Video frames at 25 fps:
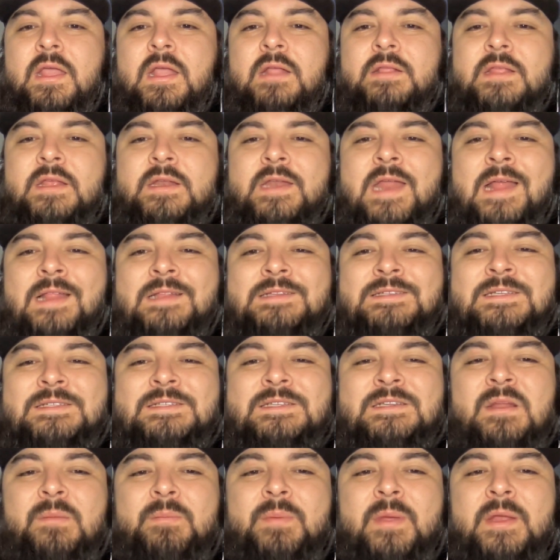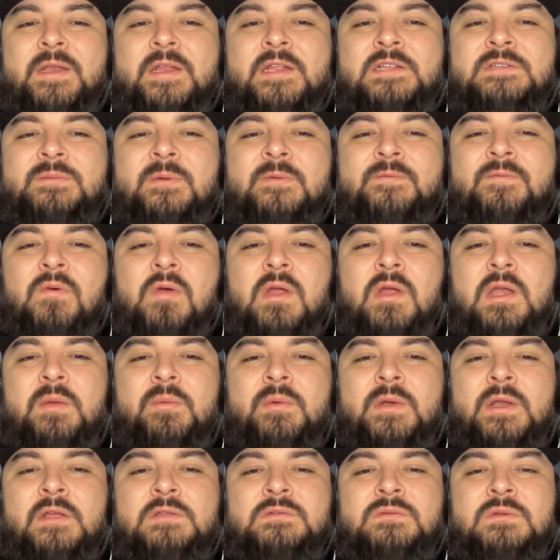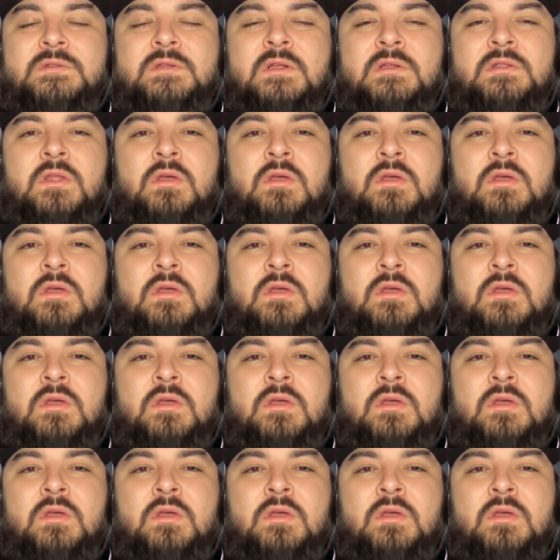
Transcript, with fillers: Get the analysis and opinions before anyone else with our